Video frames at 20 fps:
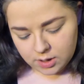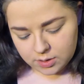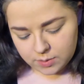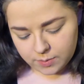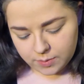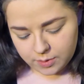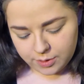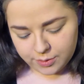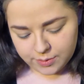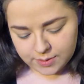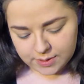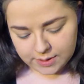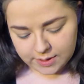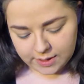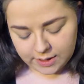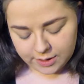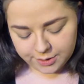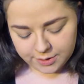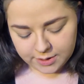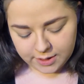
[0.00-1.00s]
So I'm going to use the
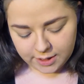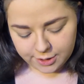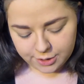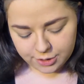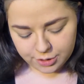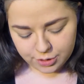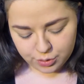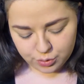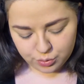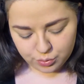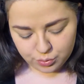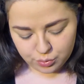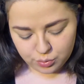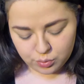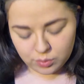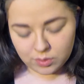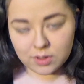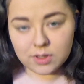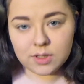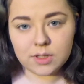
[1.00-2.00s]
Color
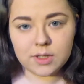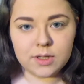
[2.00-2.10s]
Tattoo